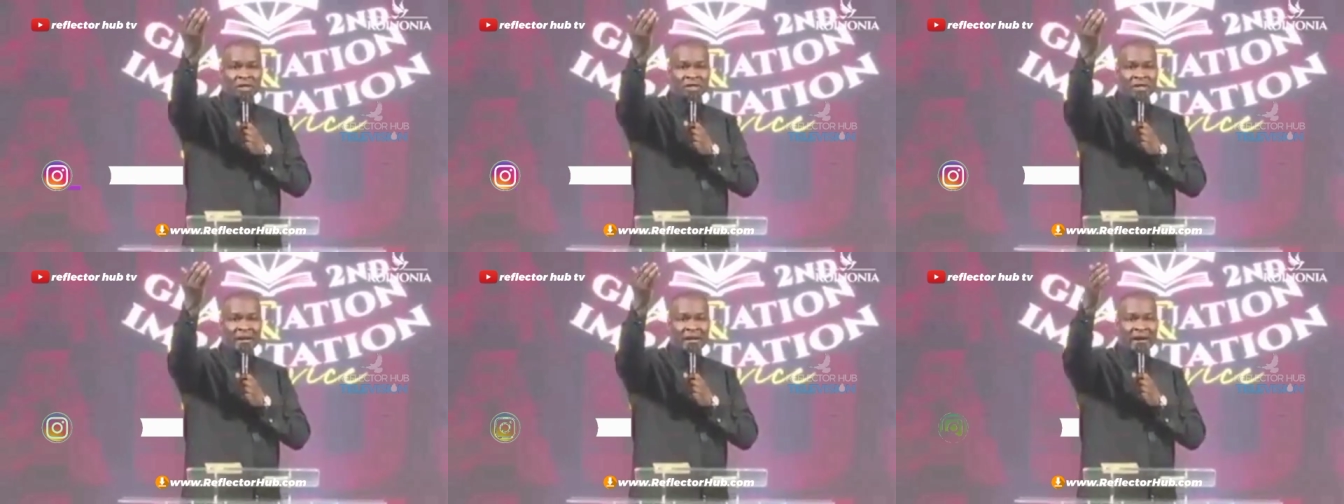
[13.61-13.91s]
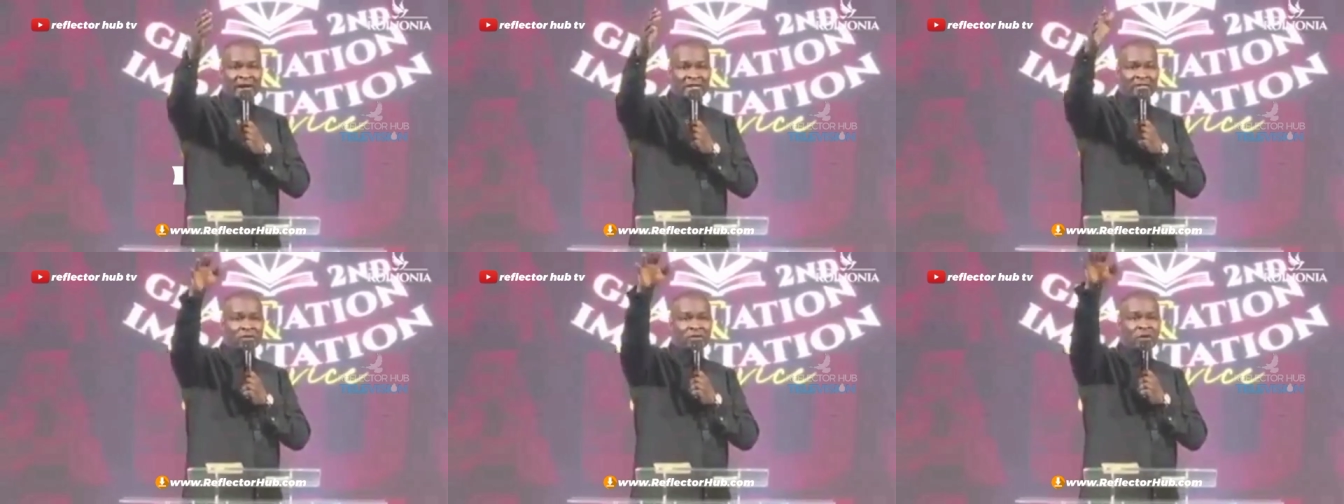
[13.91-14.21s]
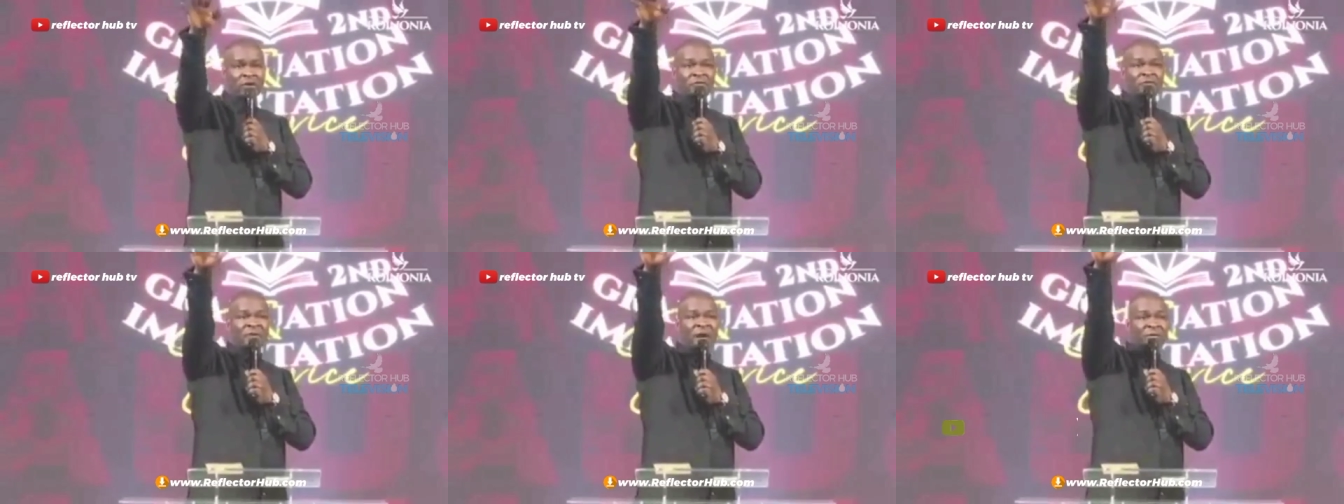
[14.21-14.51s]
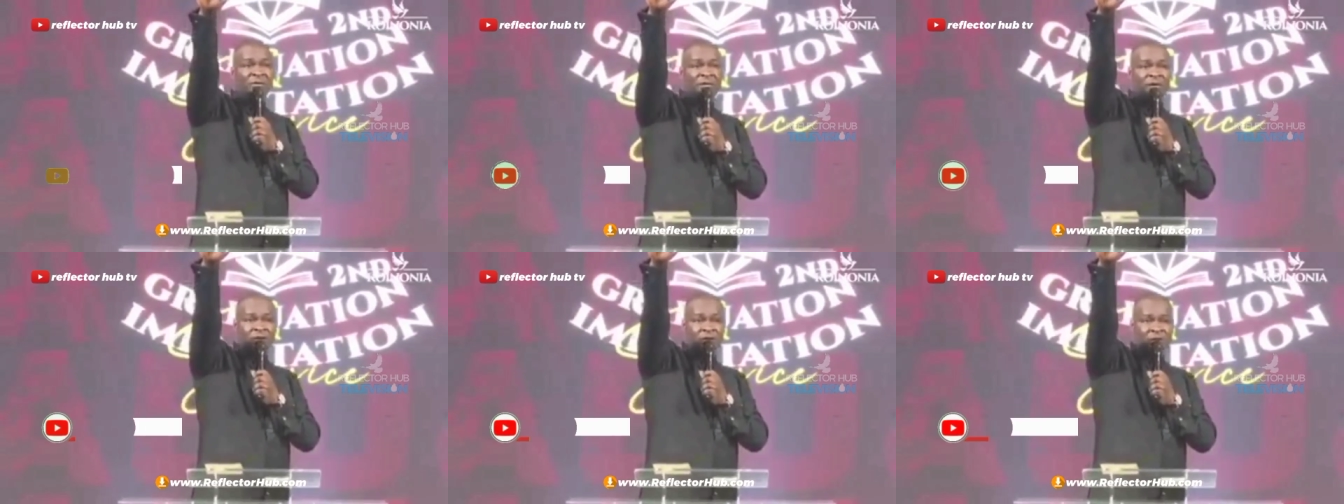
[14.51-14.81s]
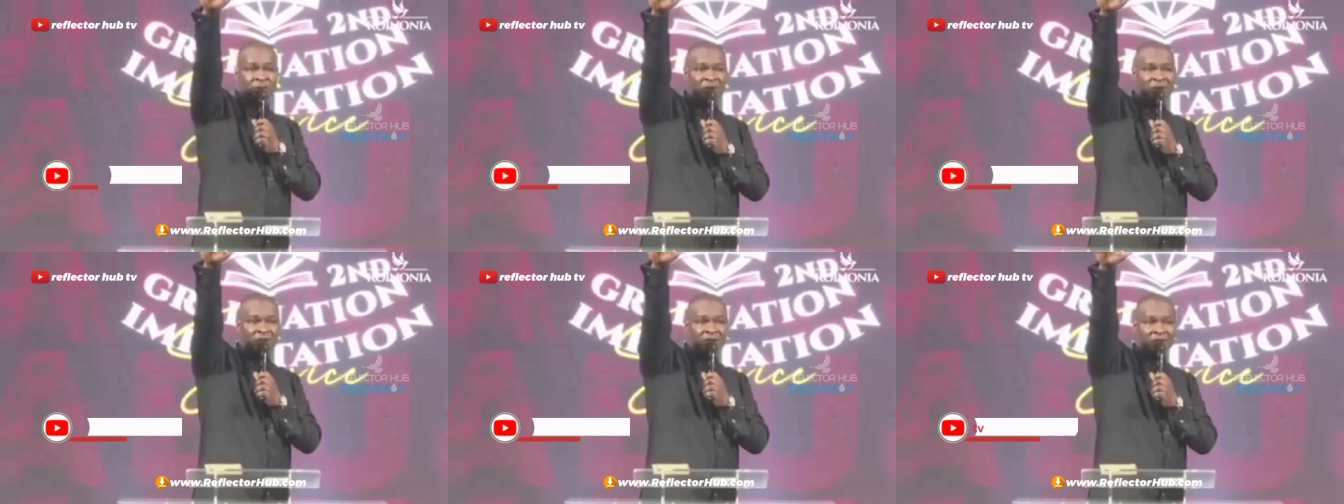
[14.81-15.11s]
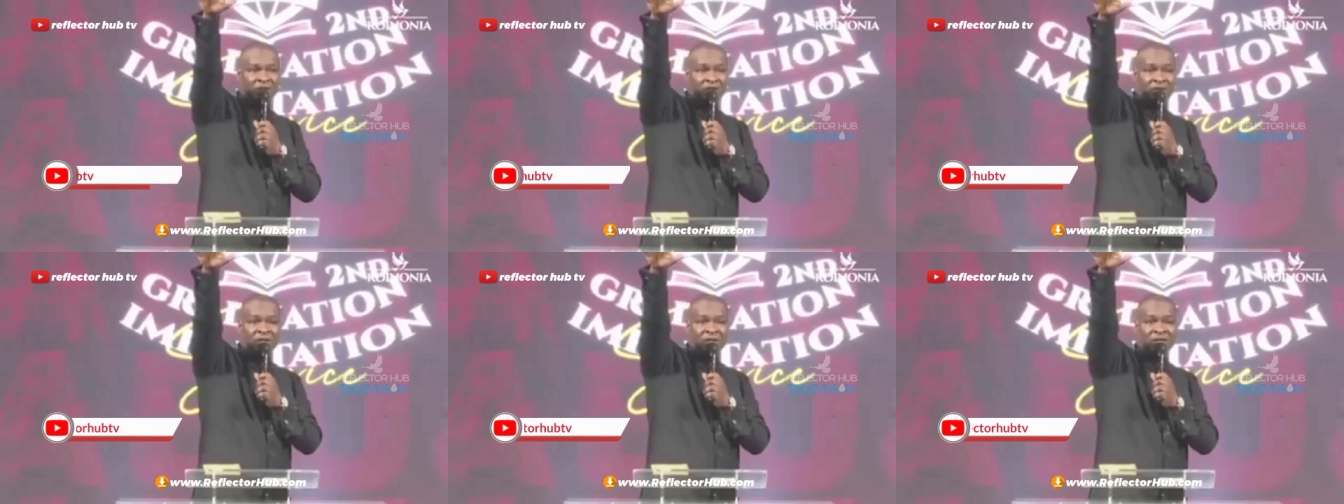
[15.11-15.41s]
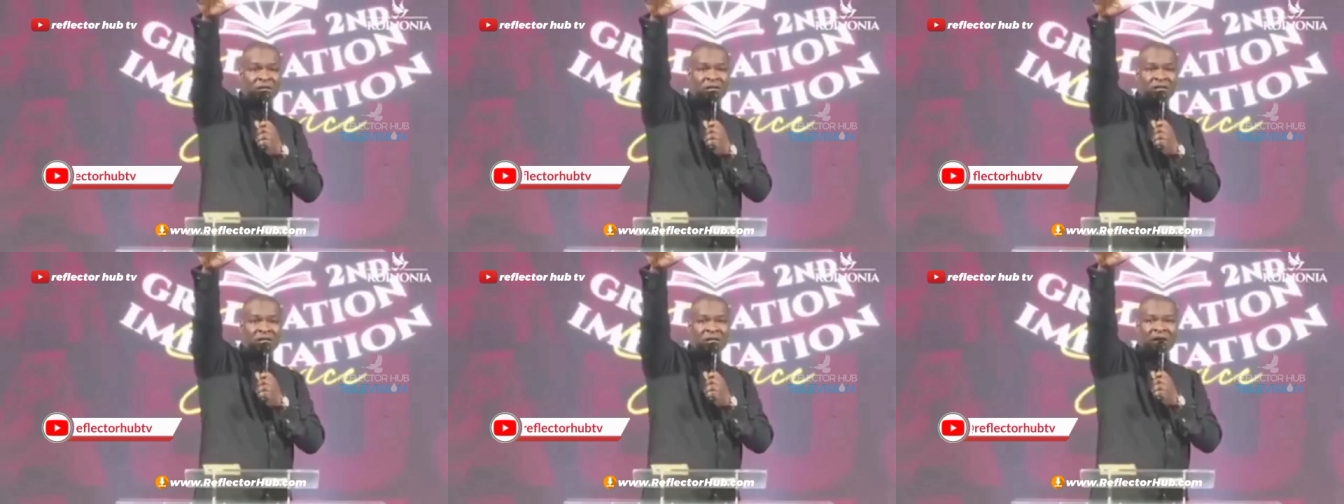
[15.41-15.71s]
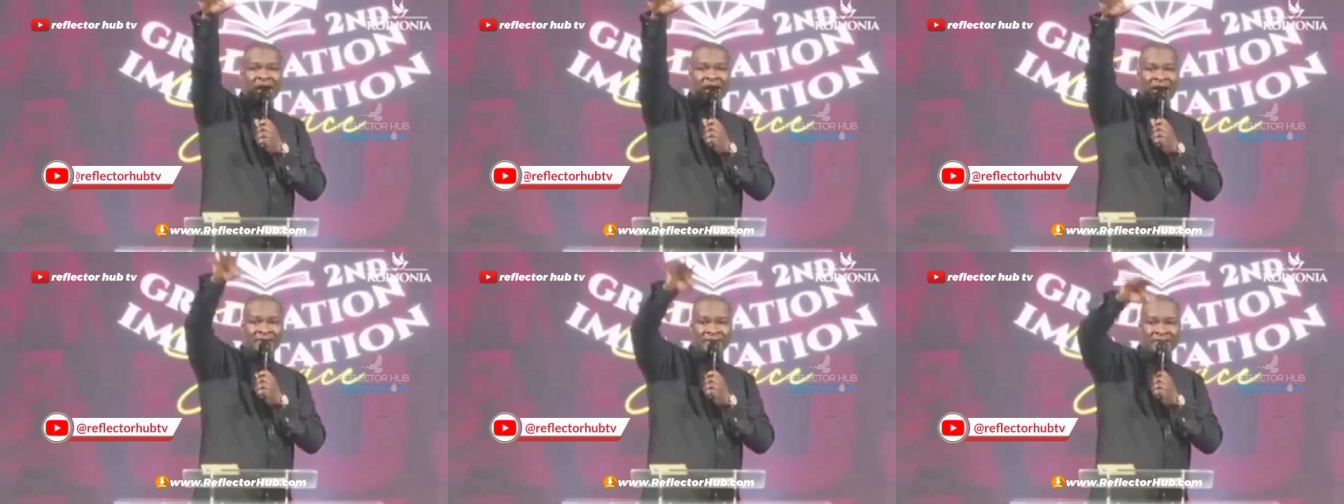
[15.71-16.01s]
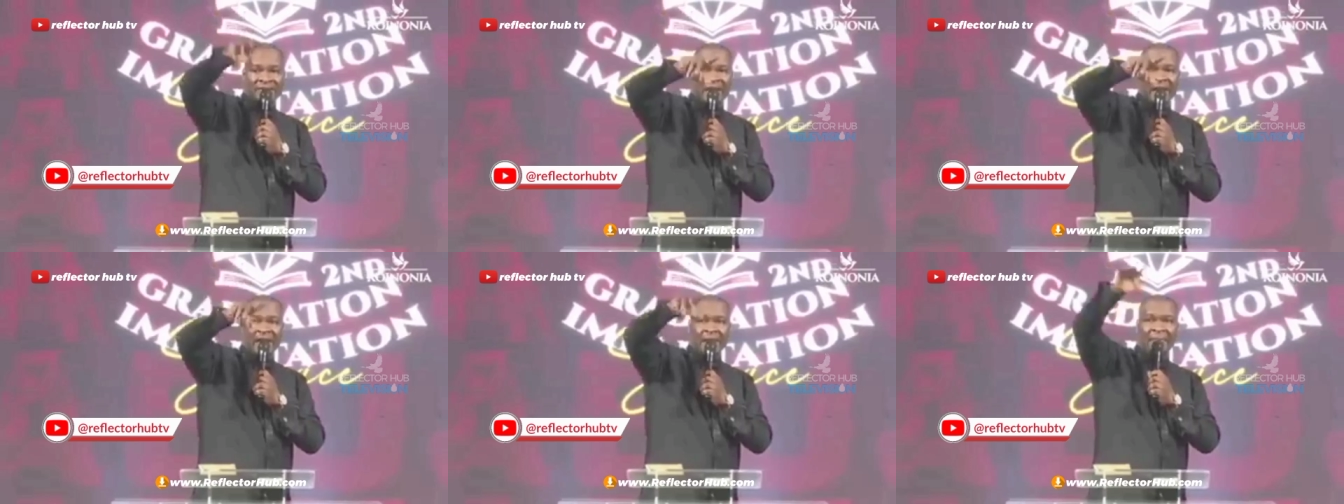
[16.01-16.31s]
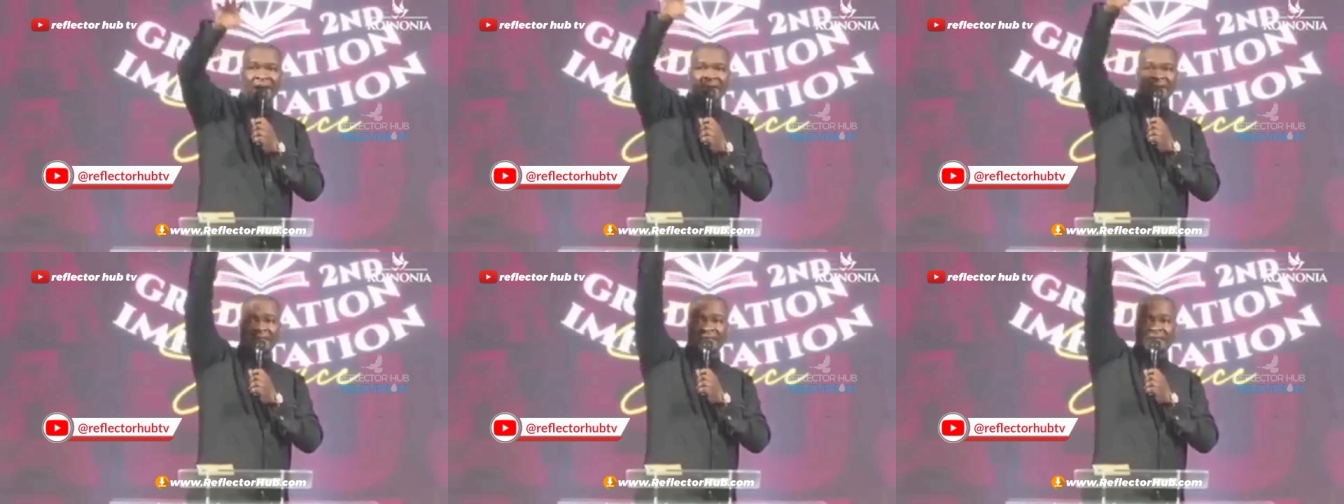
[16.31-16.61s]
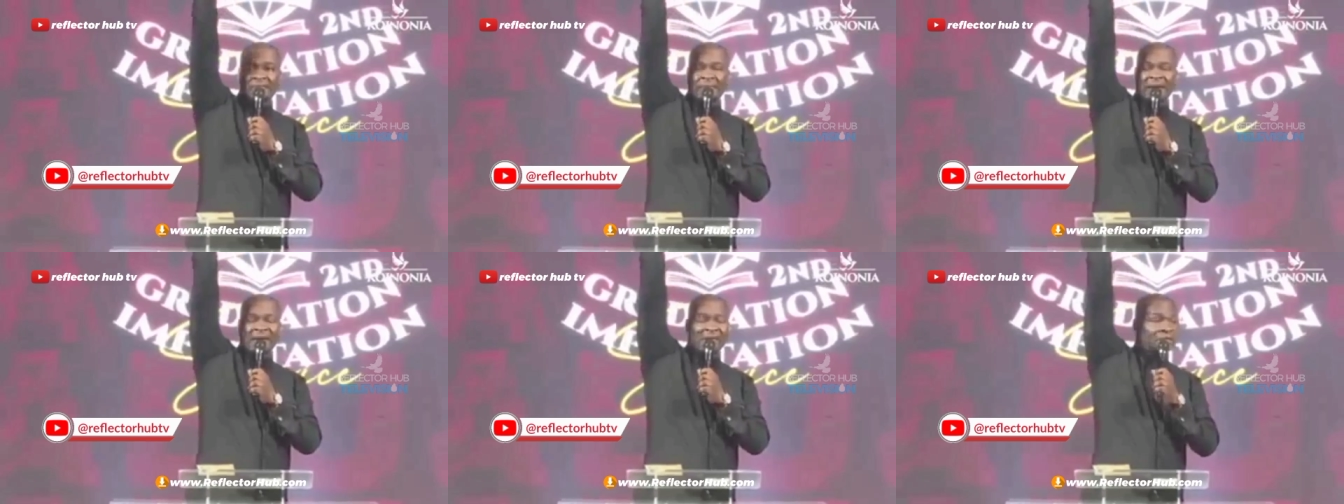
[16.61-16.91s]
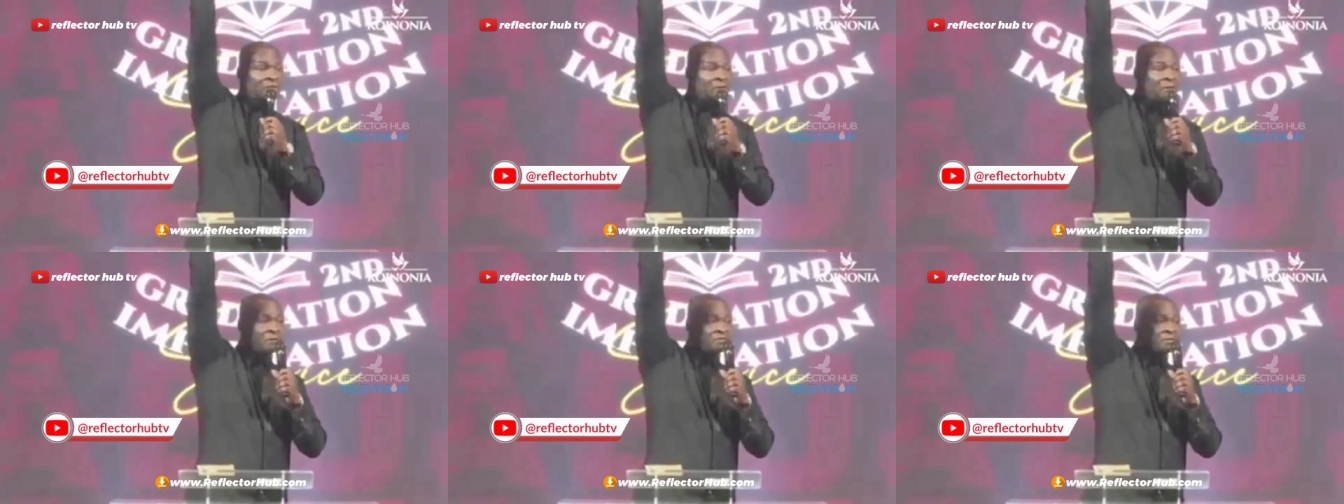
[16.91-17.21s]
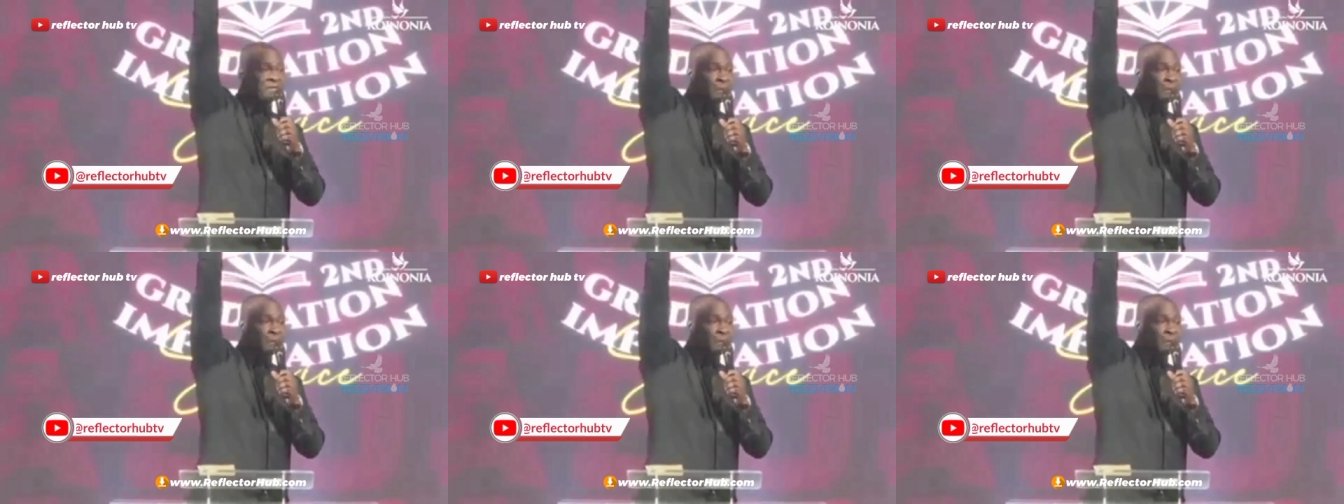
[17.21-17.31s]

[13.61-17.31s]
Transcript: that has not found expression, I stand by this mantle of the